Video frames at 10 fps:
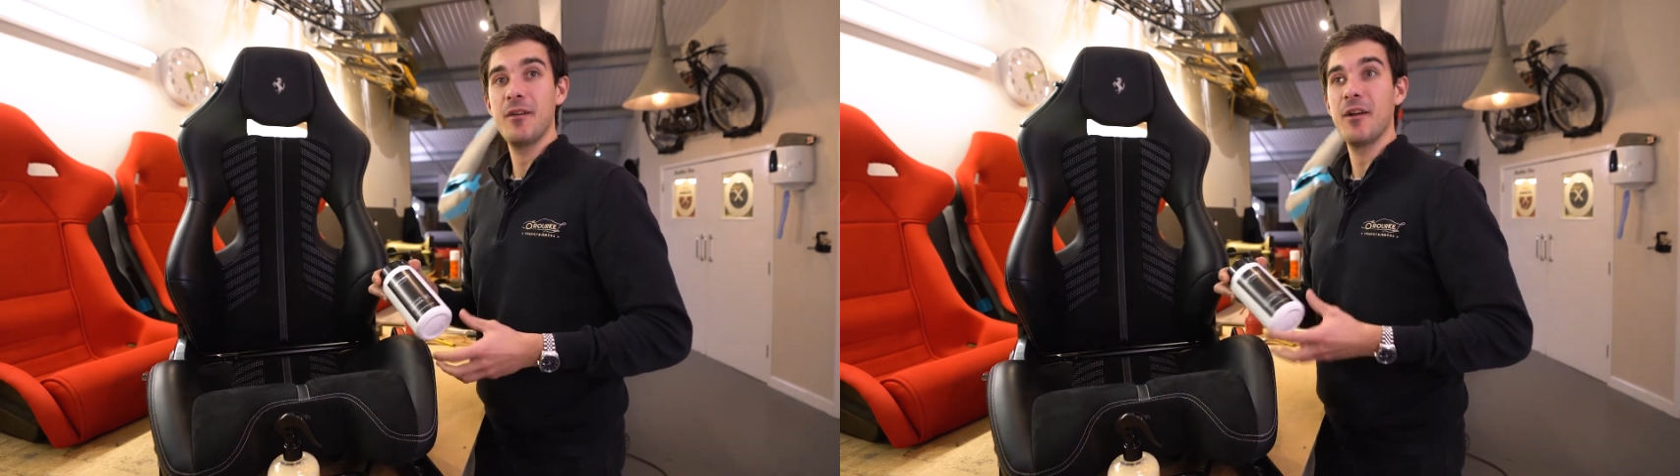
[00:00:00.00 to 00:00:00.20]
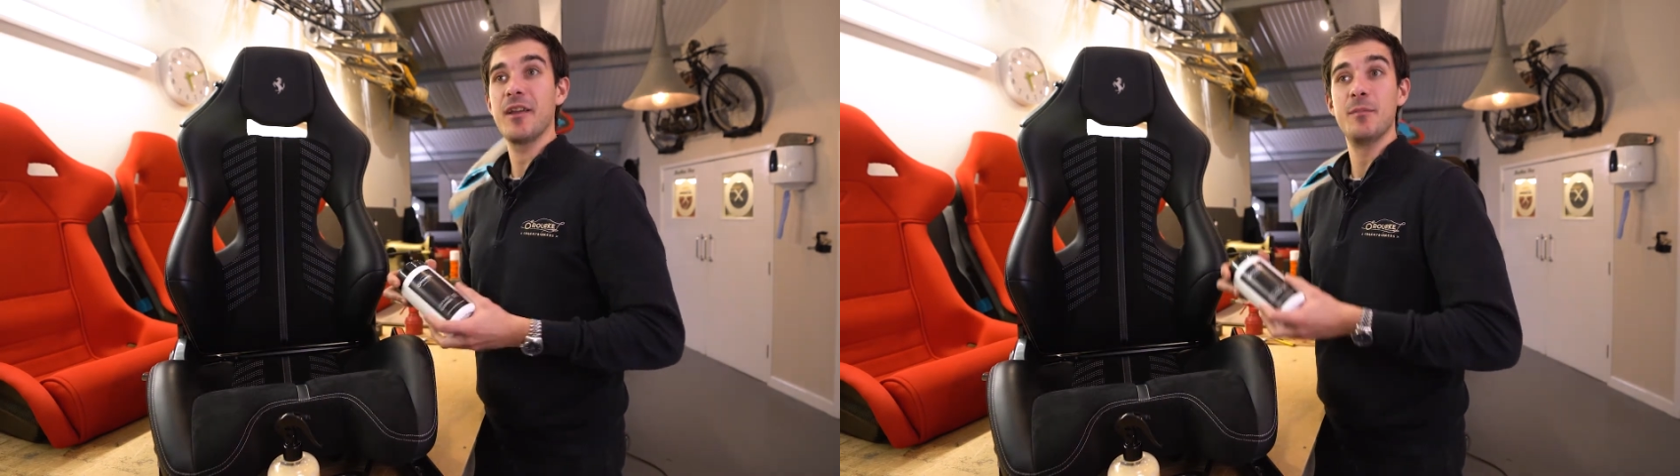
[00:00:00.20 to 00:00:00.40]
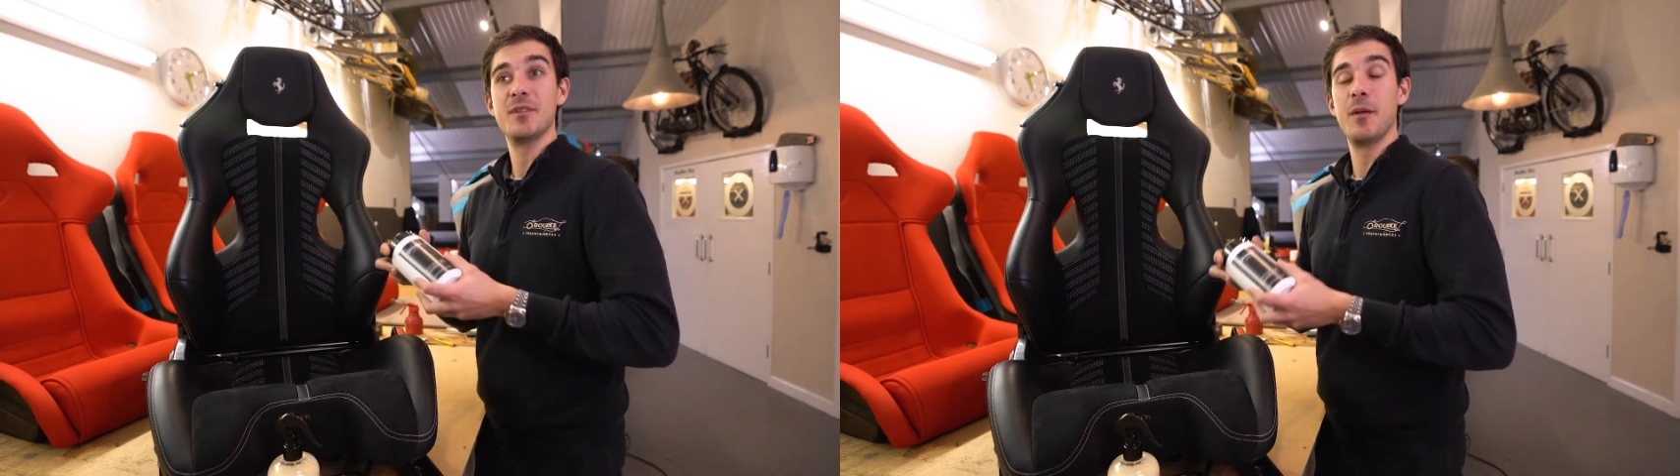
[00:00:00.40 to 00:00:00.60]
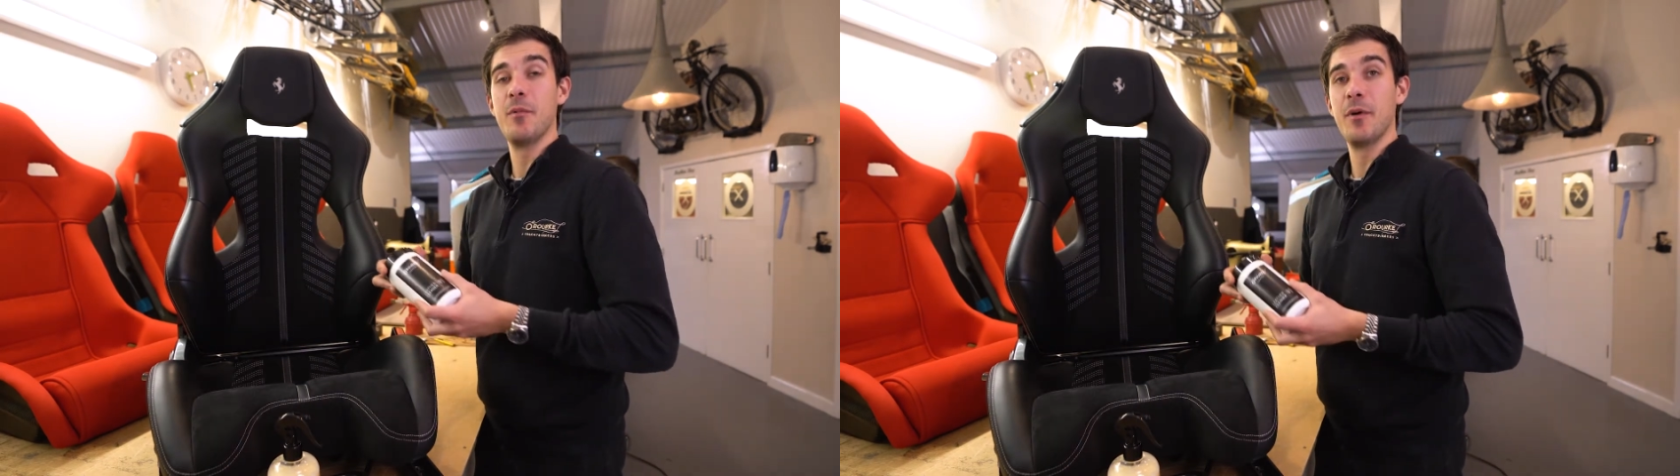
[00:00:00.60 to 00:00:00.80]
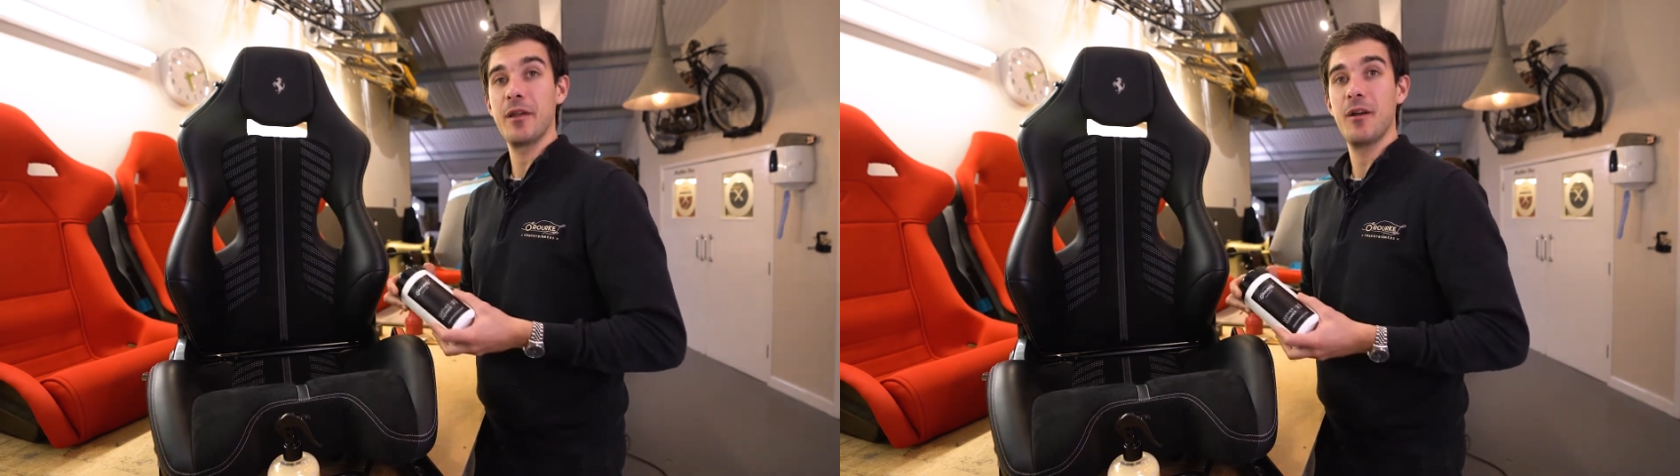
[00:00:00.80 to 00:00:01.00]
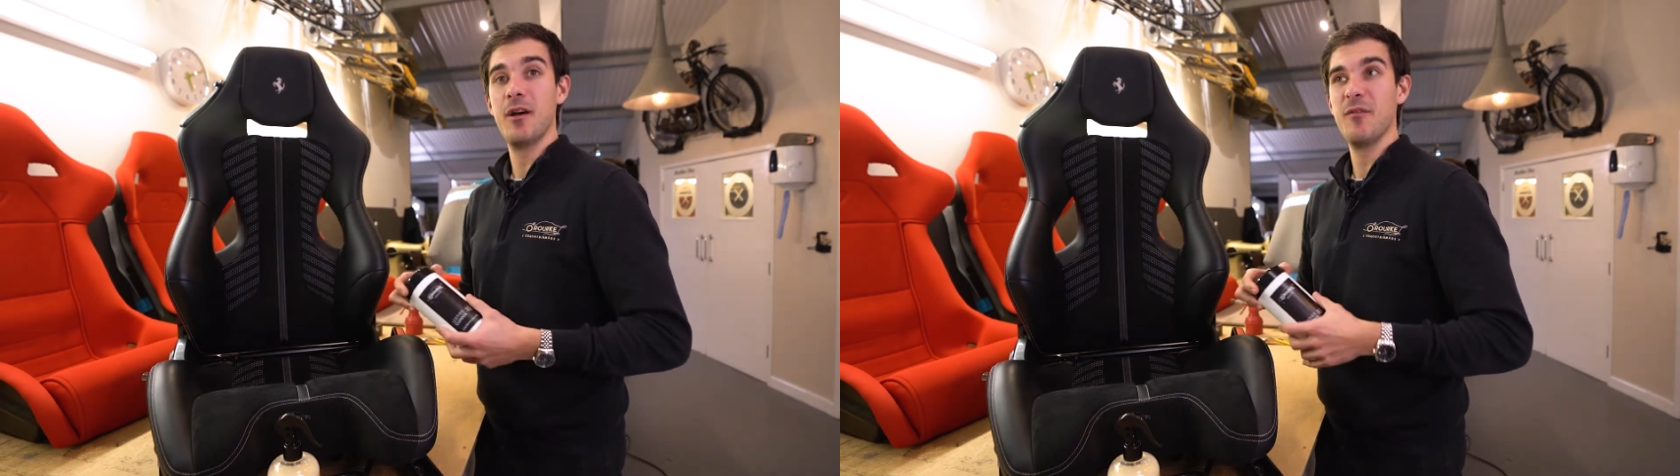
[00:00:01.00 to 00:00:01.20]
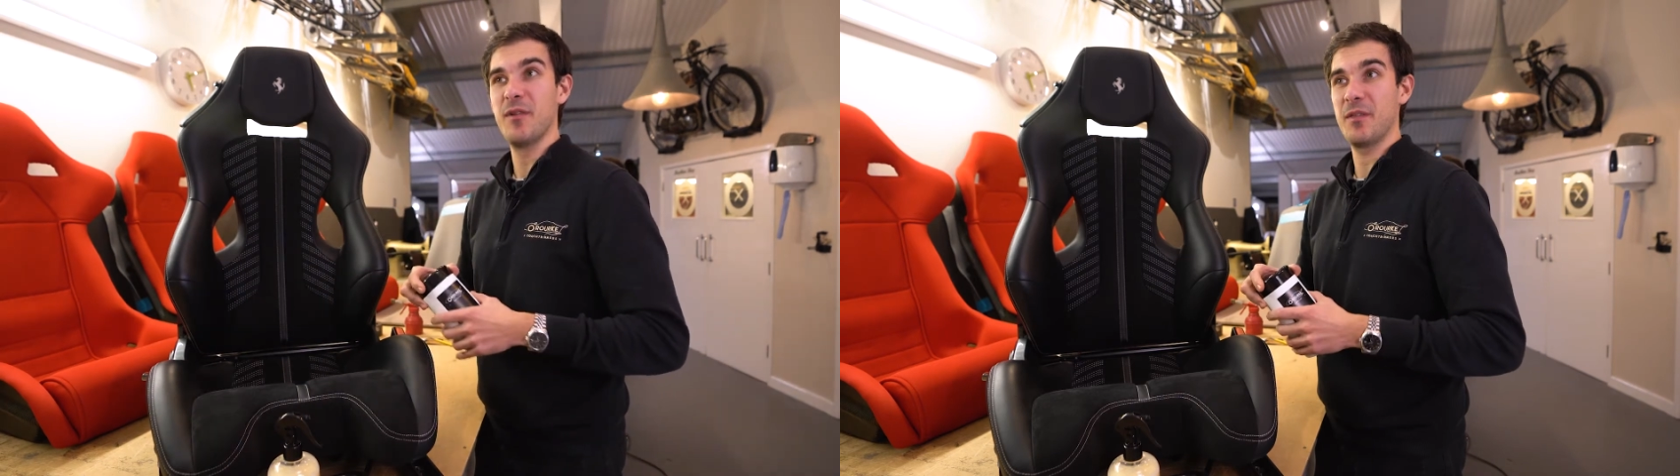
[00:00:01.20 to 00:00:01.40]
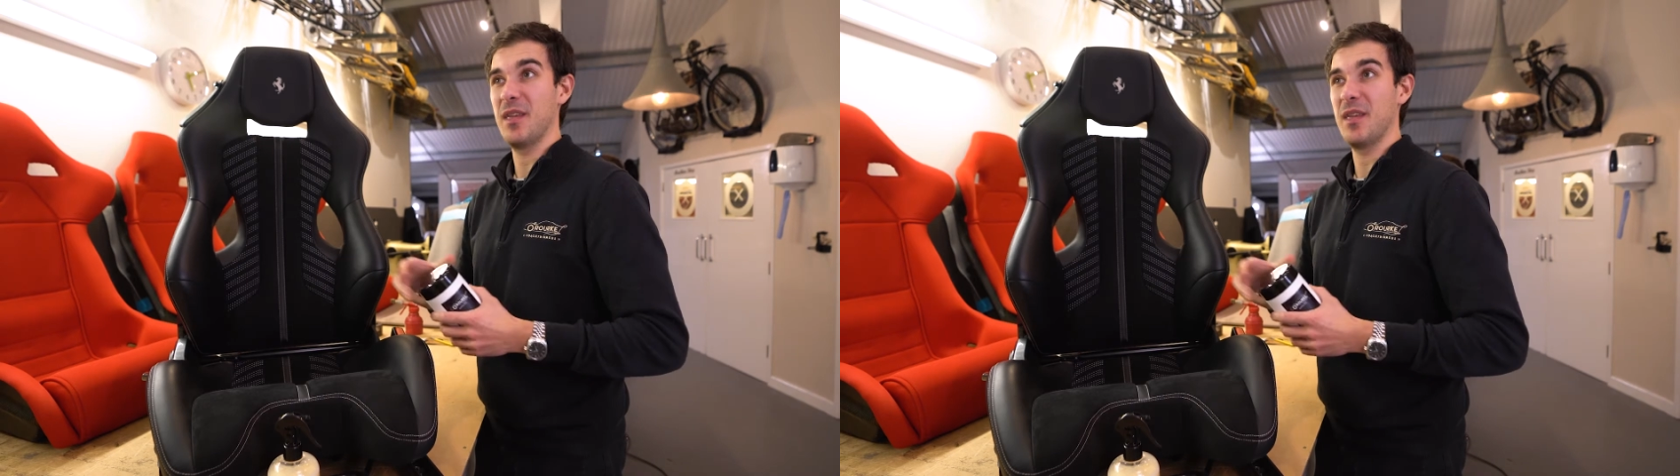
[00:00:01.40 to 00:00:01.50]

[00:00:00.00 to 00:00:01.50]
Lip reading: I keep a tub in my car for